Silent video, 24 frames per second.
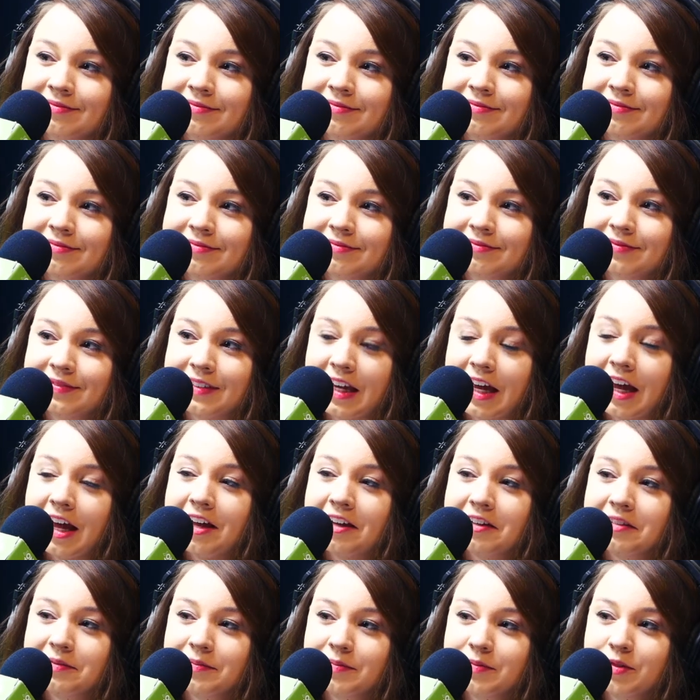Yeah,
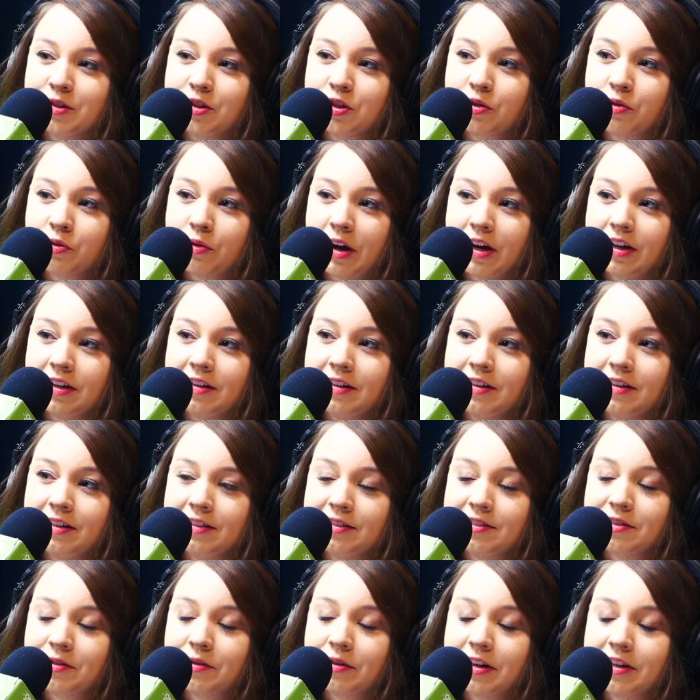it's great. It's
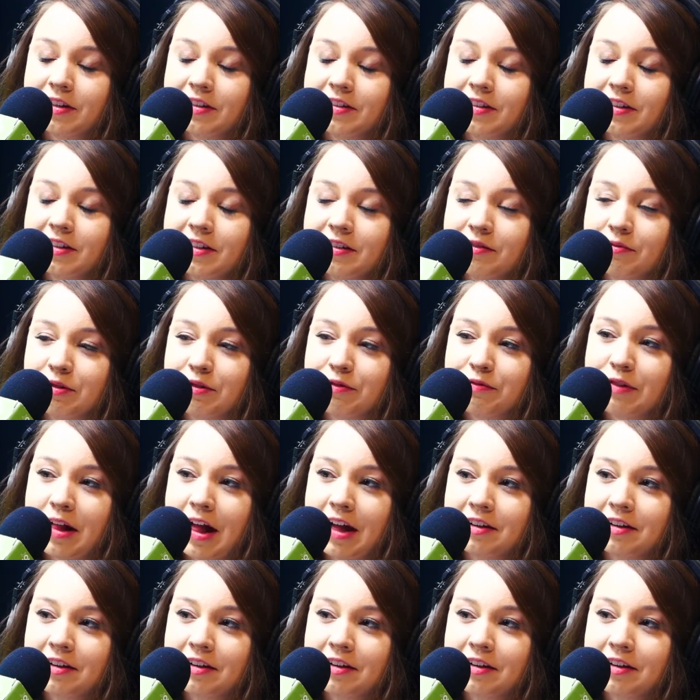great to reflect.